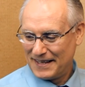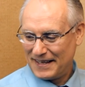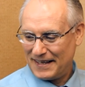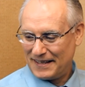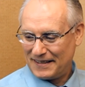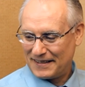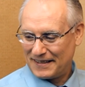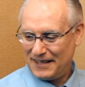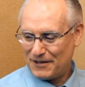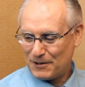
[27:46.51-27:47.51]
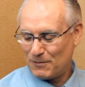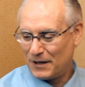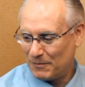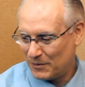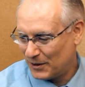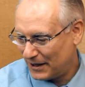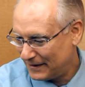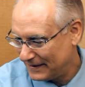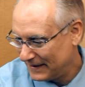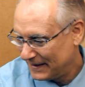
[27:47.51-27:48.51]
And here's one
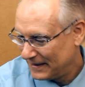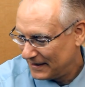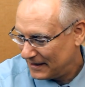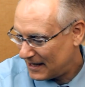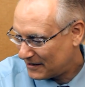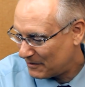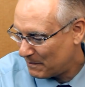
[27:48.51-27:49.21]
more. Dr.